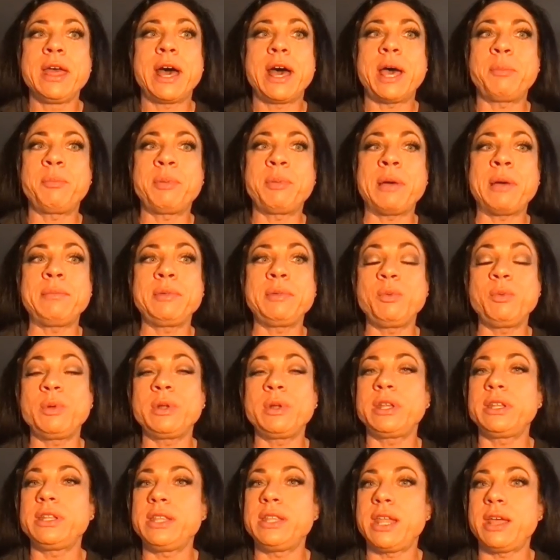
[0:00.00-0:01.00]
I probably
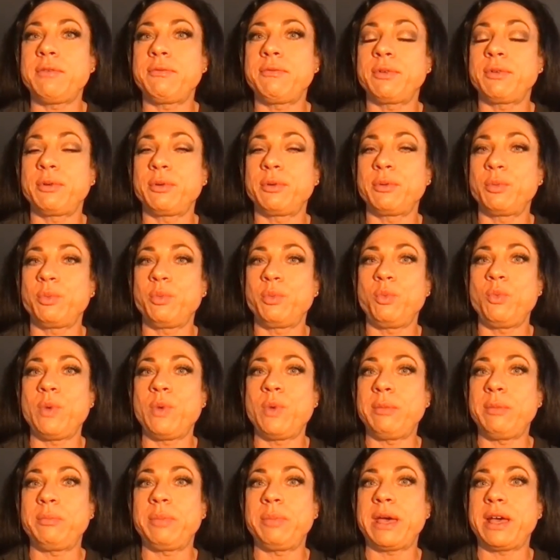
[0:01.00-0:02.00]
would have never
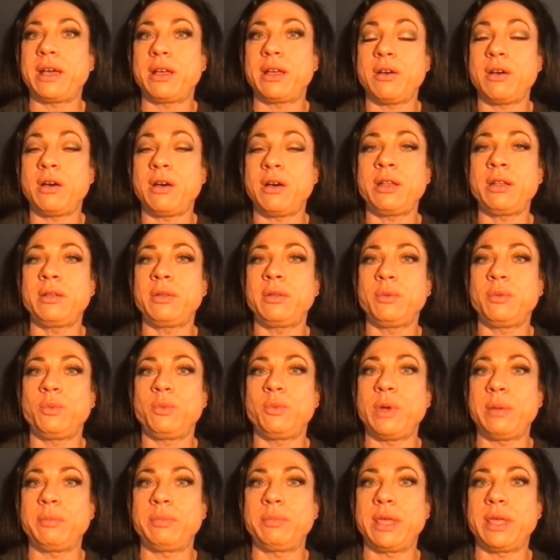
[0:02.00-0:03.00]
went back on
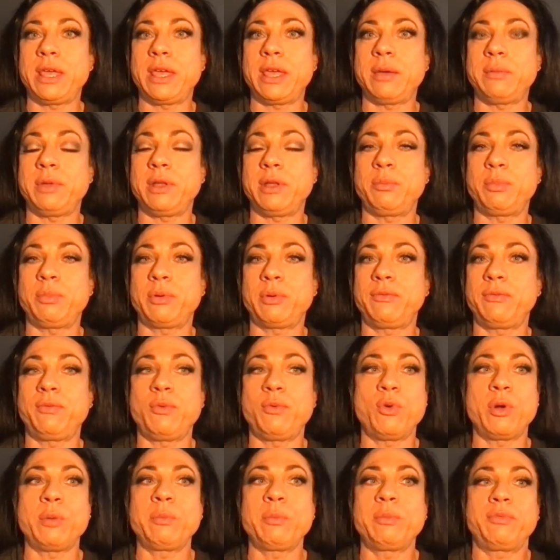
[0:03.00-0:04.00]
webcam and
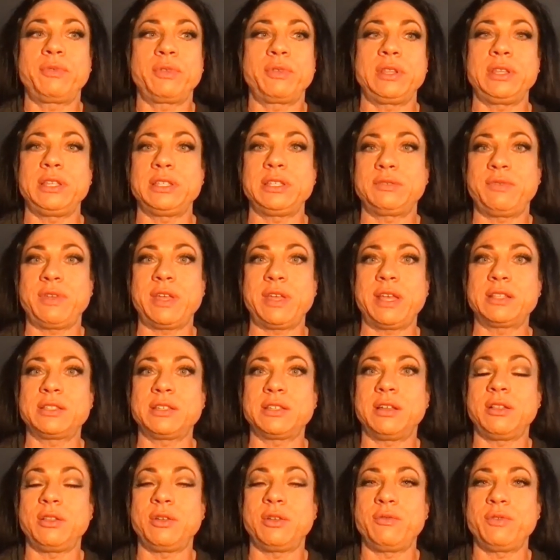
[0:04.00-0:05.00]
performed for these fans
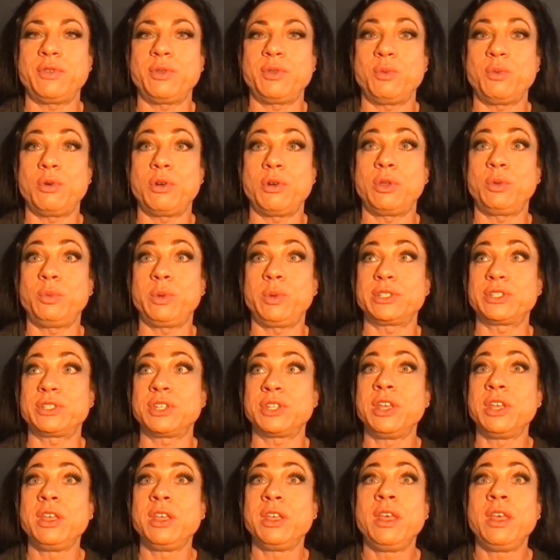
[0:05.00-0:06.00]
all over the world, which